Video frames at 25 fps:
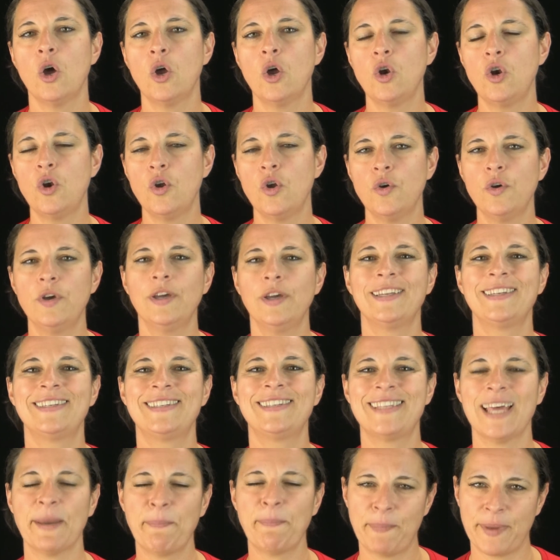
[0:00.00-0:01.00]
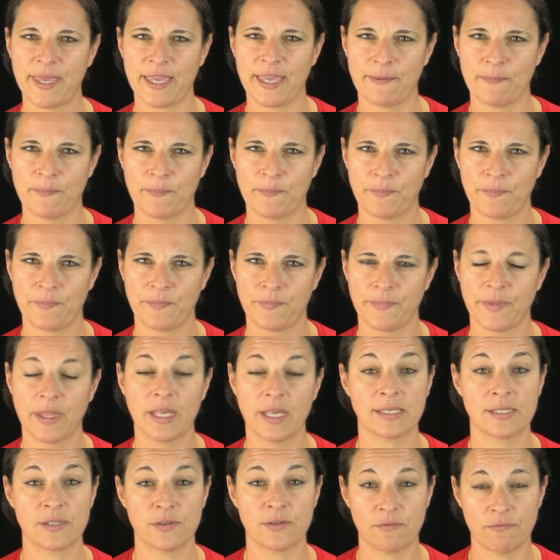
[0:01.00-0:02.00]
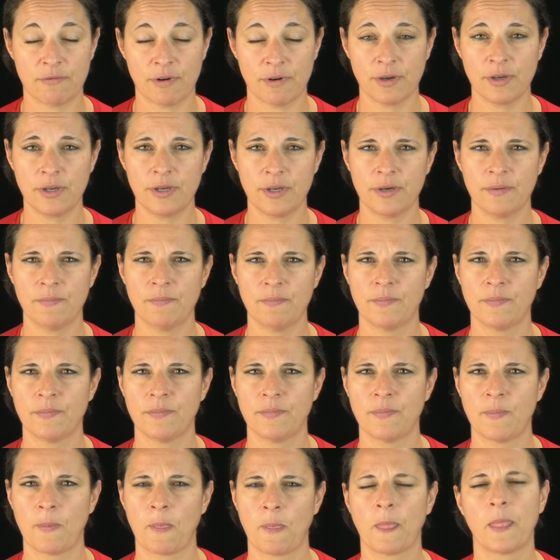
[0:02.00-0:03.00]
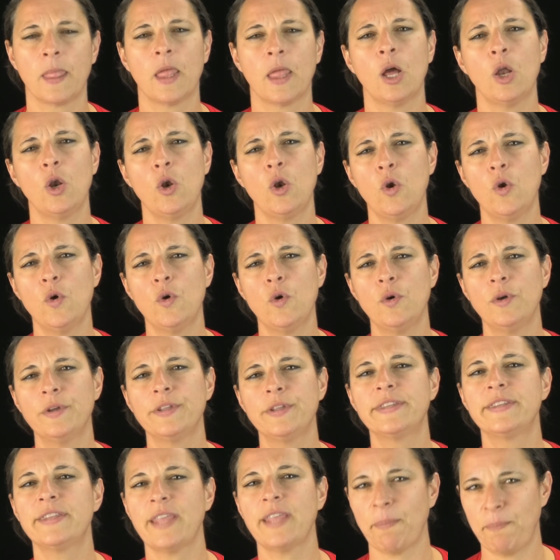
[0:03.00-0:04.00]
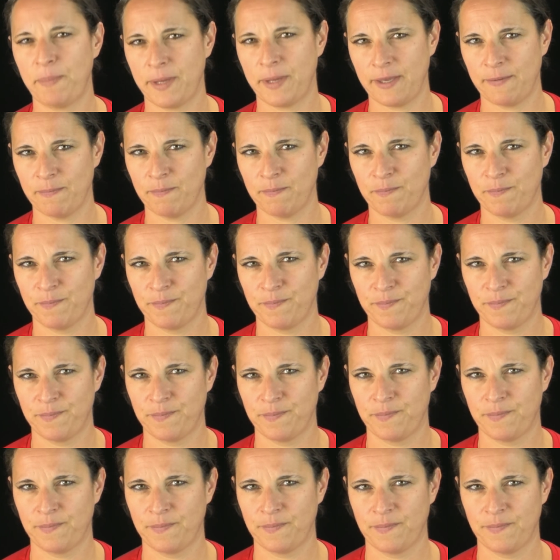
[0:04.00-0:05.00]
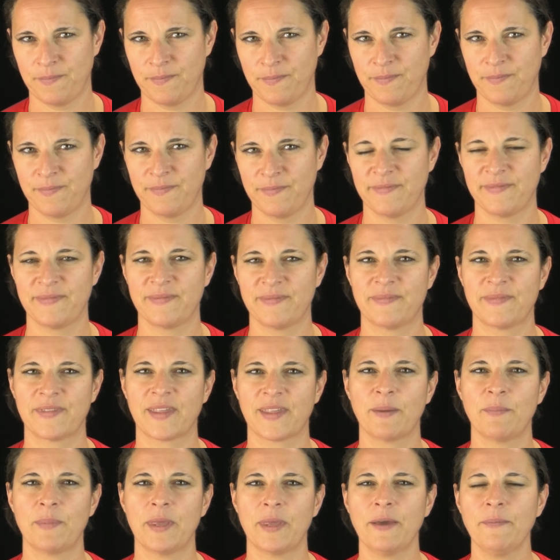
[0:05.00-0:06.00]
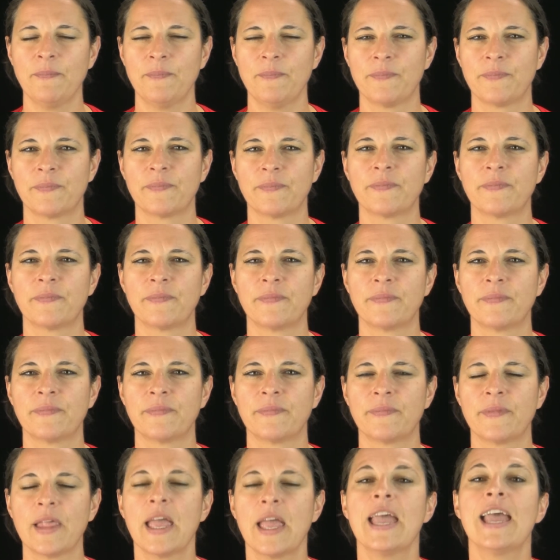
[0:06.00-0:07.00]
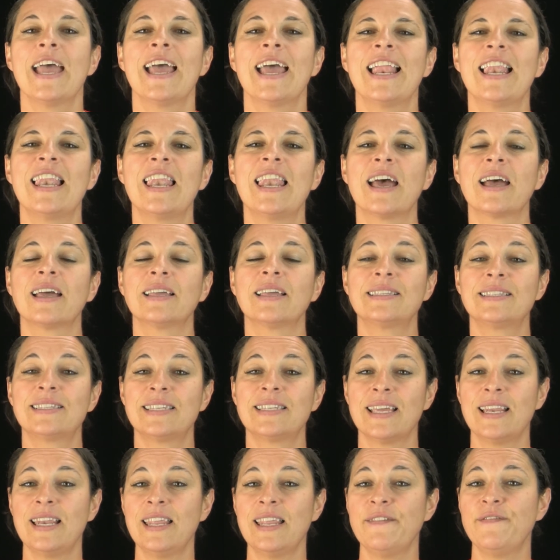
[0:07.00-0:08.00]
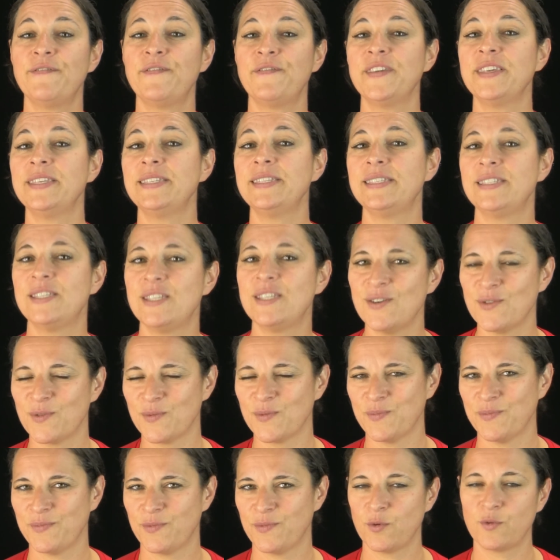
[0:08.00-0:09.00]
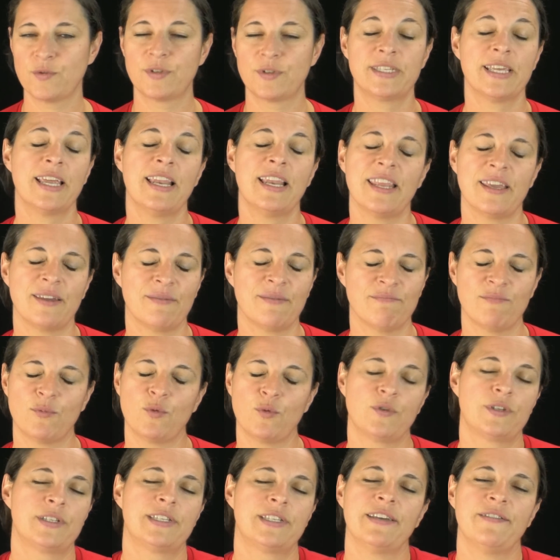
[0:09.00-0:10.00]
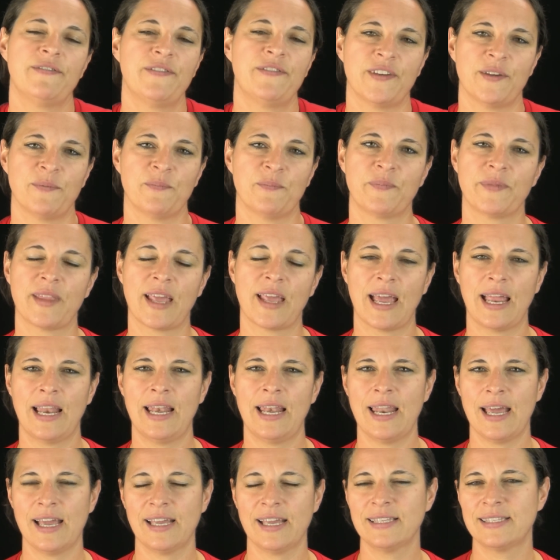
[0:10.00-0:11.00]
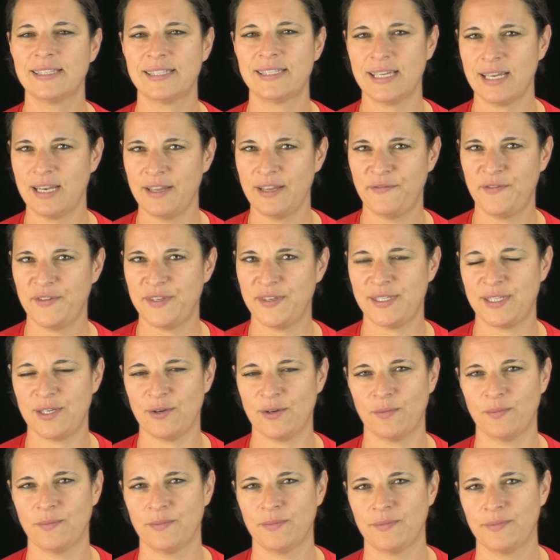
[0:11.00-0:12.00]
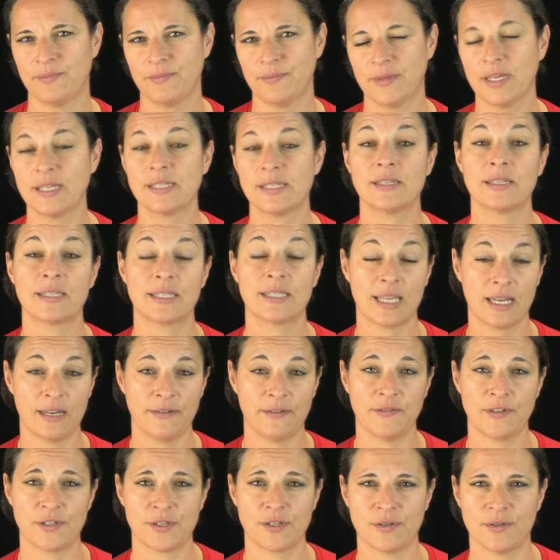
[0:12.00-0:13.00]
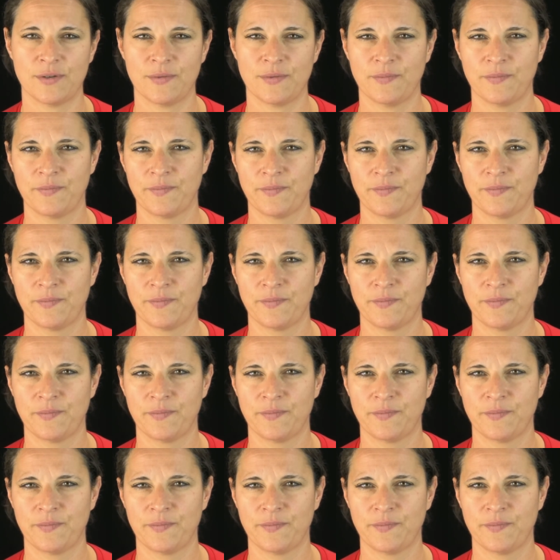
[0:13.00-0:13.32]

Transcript: Le tapis, that's the rug. Le tapis. Très bien. La télévision ou télé ou TV. La télévision, that's the television.